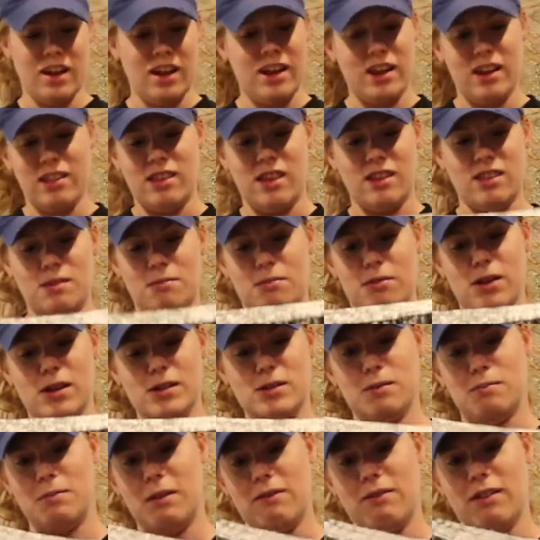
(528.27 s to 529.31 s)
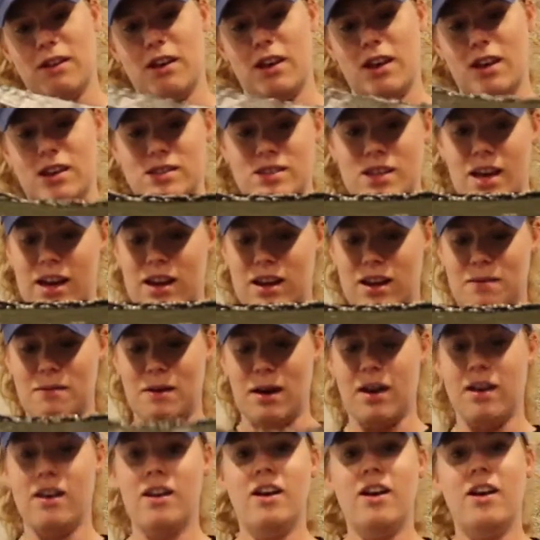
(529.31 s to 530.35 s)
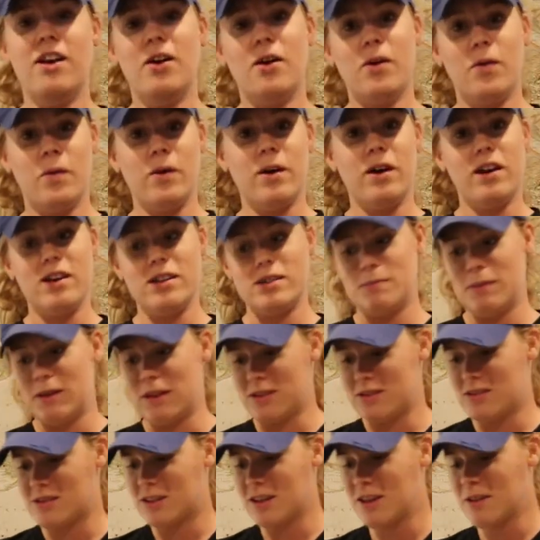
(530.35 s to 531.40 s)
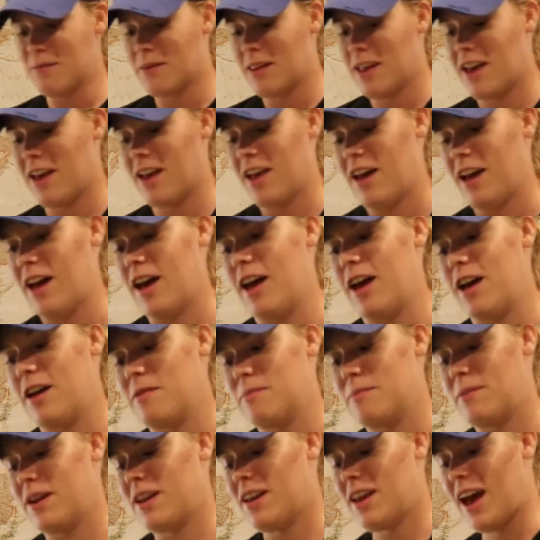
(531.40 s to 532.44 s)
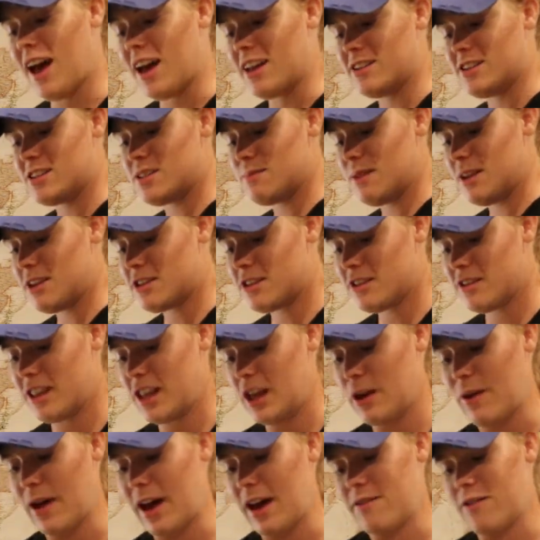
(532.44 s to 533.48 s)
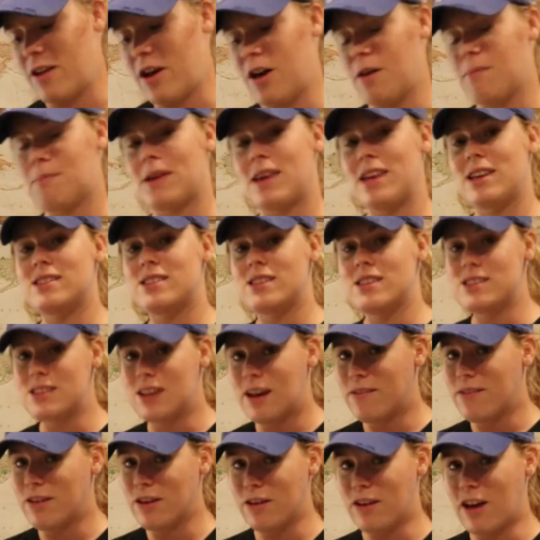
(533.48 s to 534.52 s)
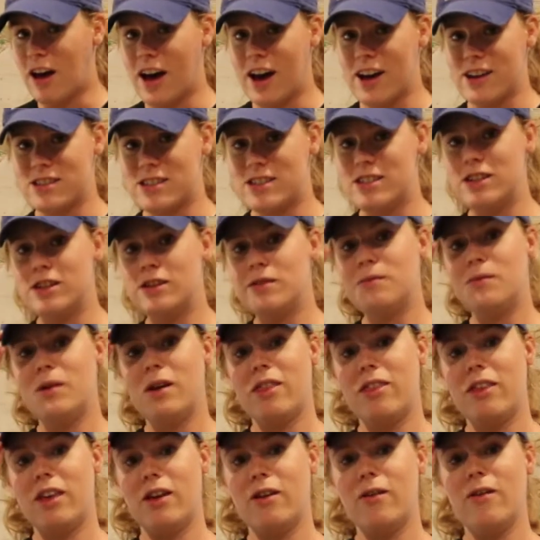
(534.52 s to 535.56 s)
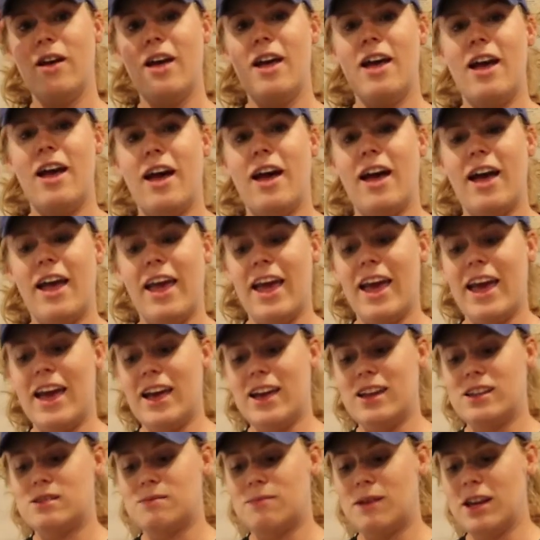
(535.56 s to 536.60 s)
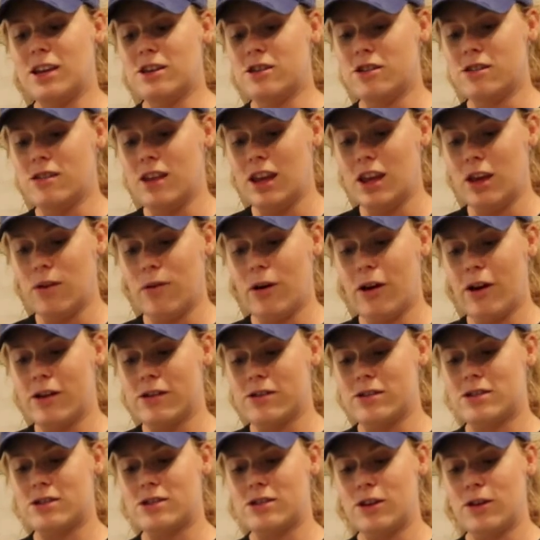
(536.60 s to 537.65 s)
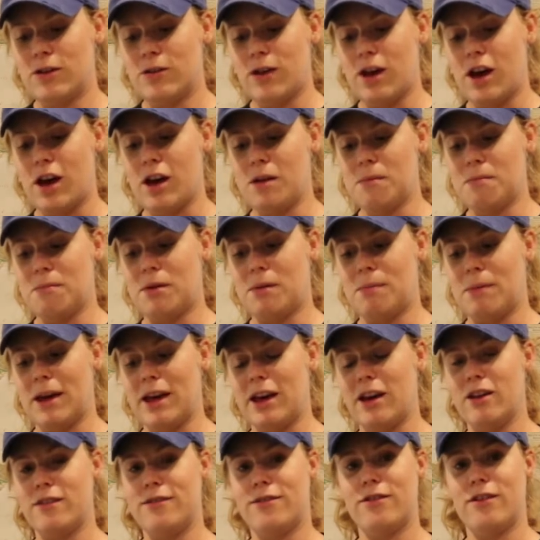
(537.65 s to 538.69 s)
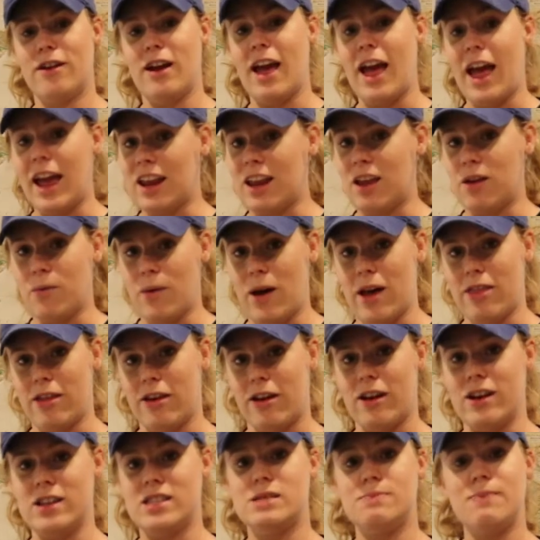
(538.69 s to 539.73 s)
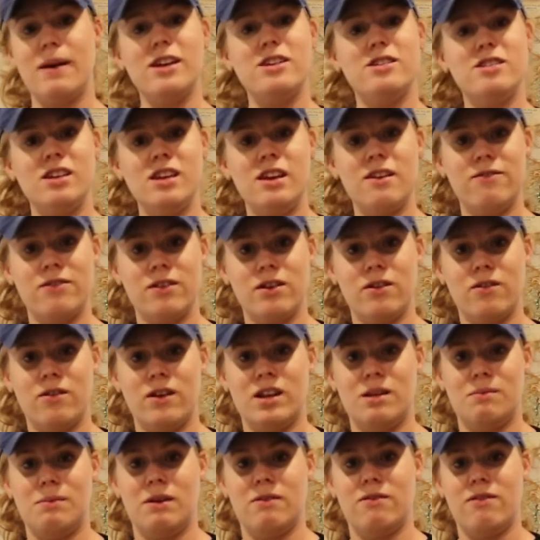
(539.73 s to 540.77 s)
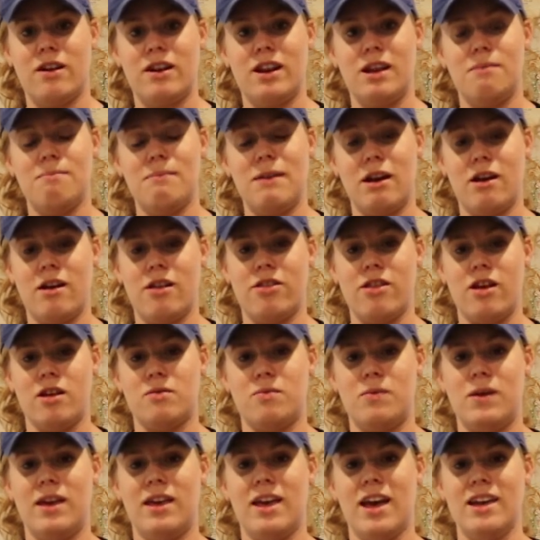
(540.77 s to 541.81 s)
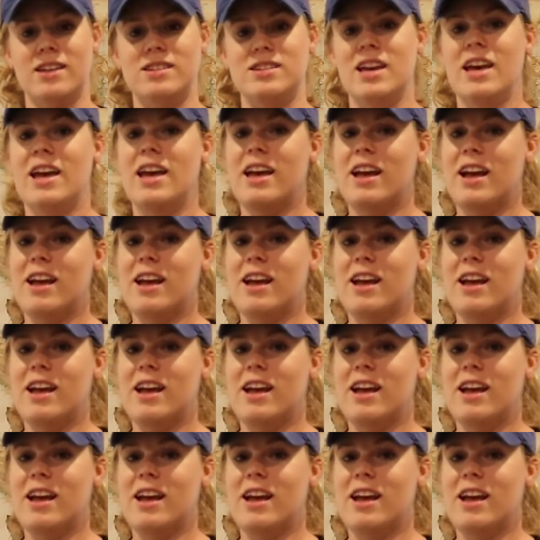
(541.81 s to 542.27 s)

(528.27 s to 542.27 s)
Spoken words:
I didn't think the boys would be very excited about wearing a sparkle skirt, but yeah, just make sure that you have all pieces of your costume with you, and make sure that you also come prepared for any weather, especially if you're going to be running marathon weekend.